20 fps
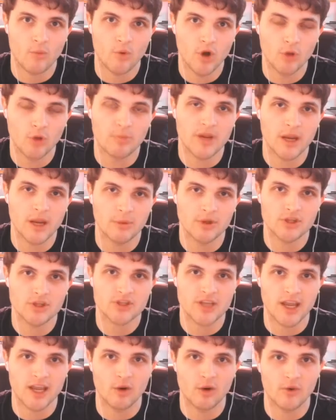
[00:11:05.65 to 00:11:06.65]
will be able to
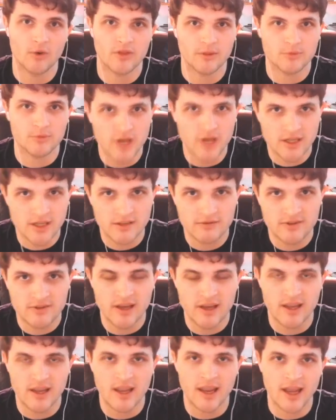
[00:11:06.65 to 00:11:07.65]
scale with objective
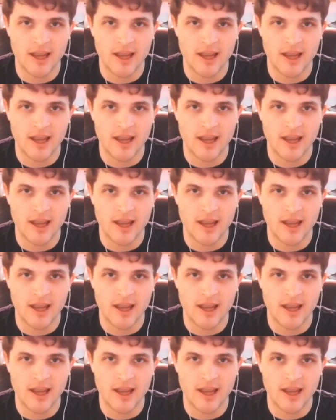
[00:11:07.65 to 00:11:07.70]
taking